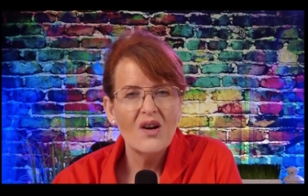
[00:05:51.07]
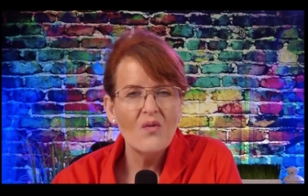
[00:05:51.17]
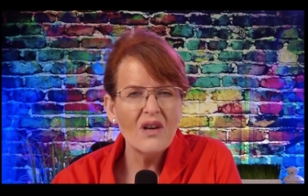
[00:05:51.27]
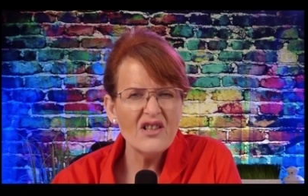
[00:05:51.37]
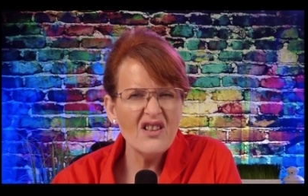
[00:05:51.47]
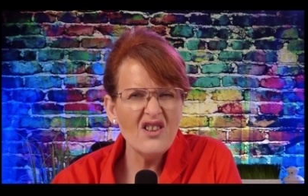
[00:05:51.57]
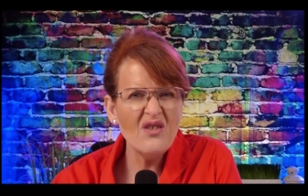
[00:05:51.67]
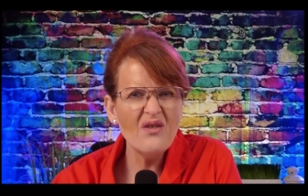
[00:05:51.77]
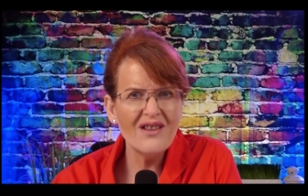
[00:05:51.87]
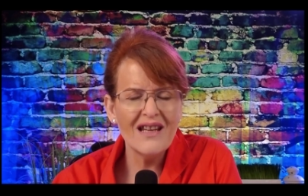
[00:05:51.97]
what do
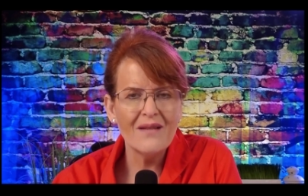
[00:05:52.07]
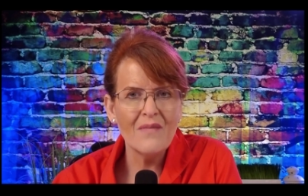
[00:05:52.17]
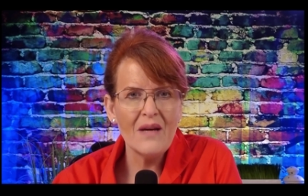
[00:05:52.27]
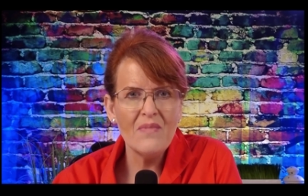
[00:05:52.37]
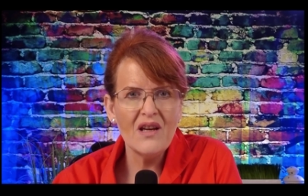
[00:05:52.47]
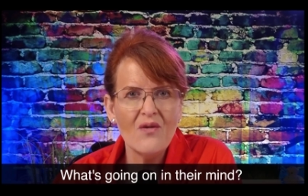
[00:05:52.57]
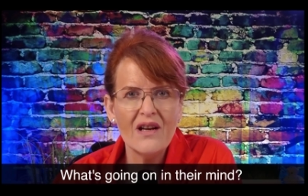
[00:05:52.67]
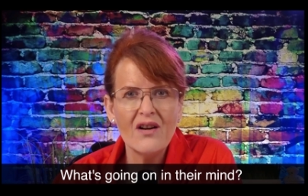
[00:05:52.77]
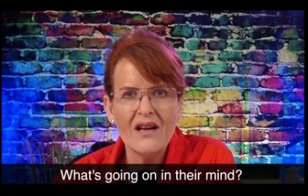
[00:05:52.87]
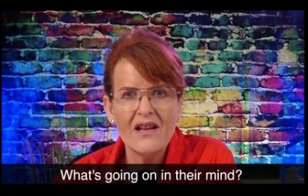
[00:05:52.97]
you think might be
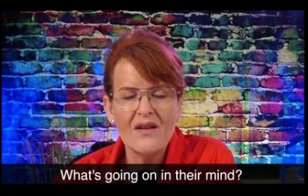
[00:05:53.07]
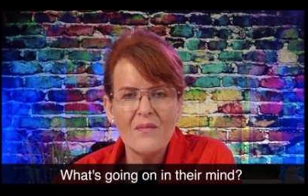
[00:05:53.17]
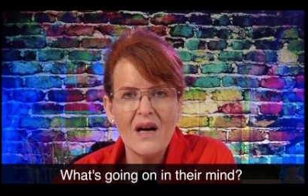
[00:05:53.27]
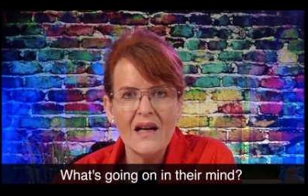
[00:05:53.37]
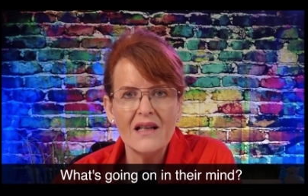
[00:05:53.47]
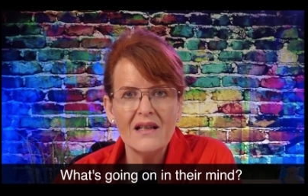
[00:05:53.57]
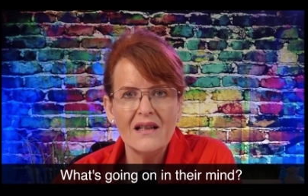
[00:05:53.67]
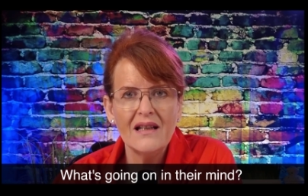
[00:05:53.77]
going on in their mind?